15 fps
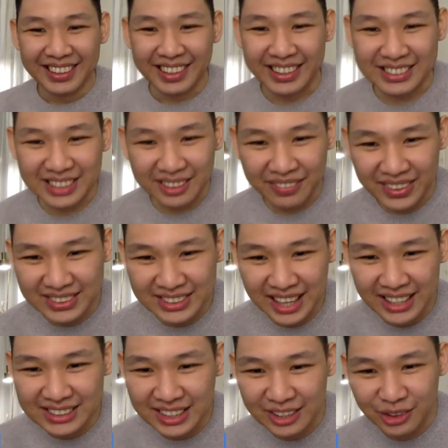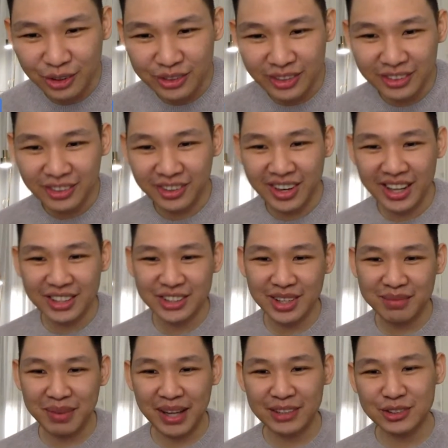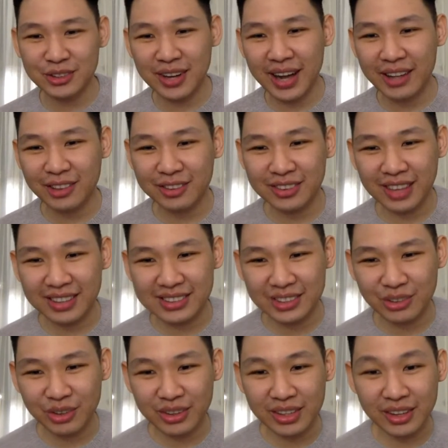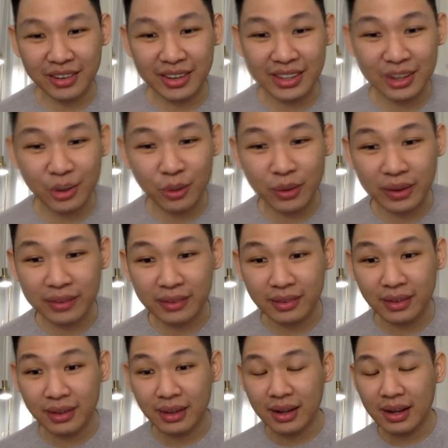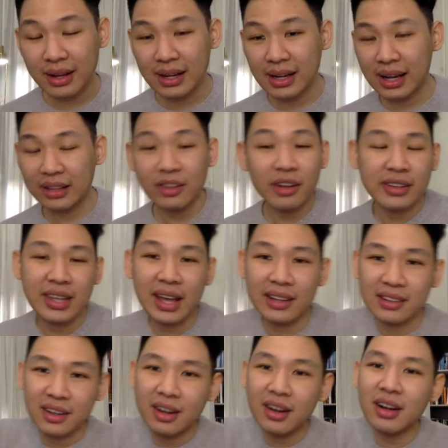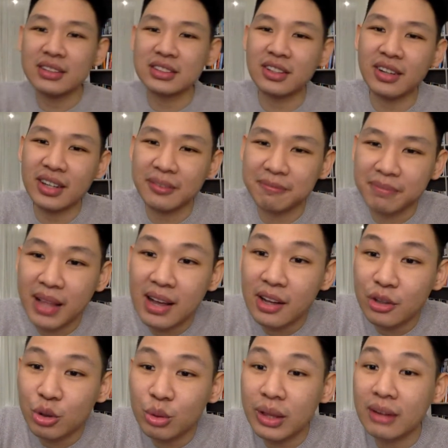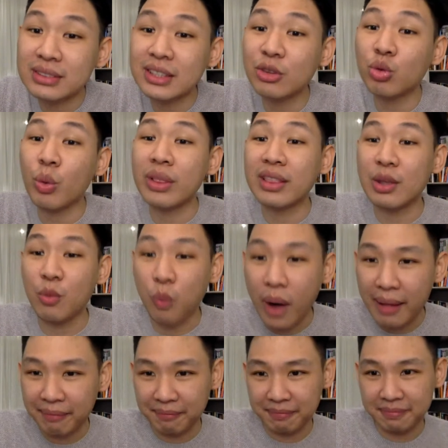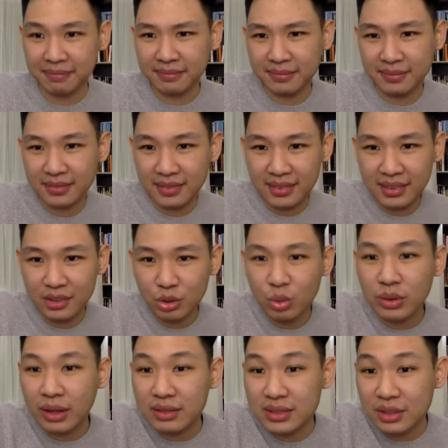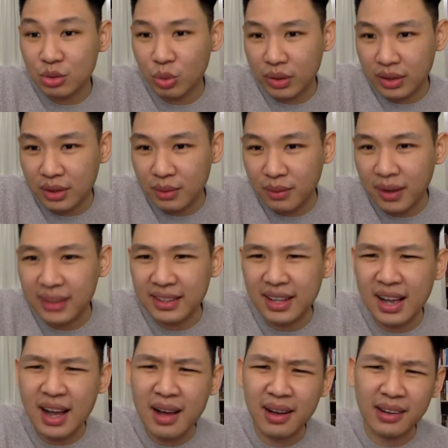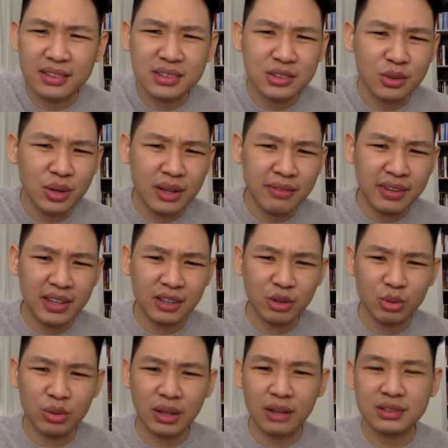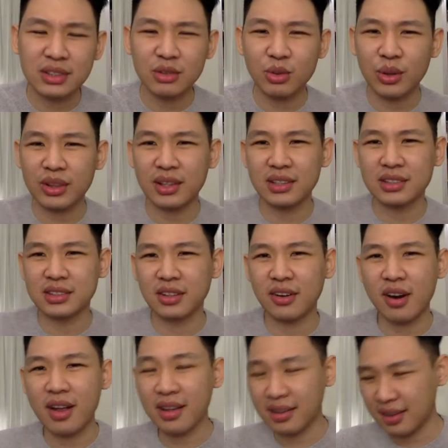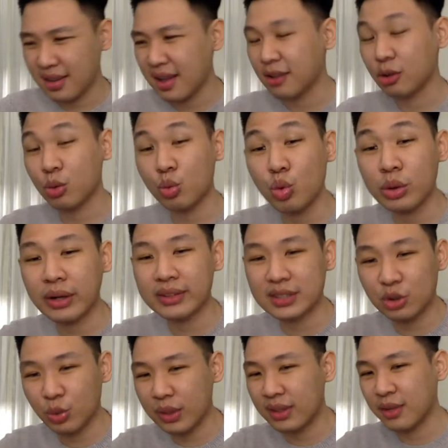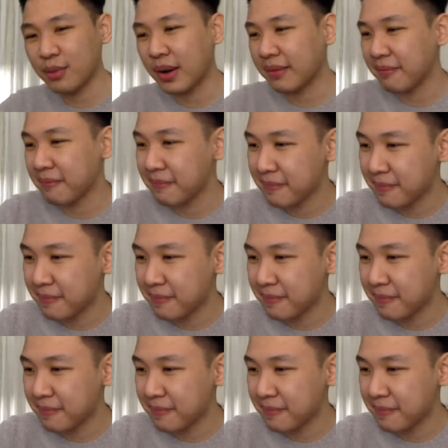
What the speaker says: Christopher Chai say total donation by July 2020 already over. Not yet. Oh, sorry. 2021. 2021. Yeah, still living in 2020. Sorry. Yeah, 2021.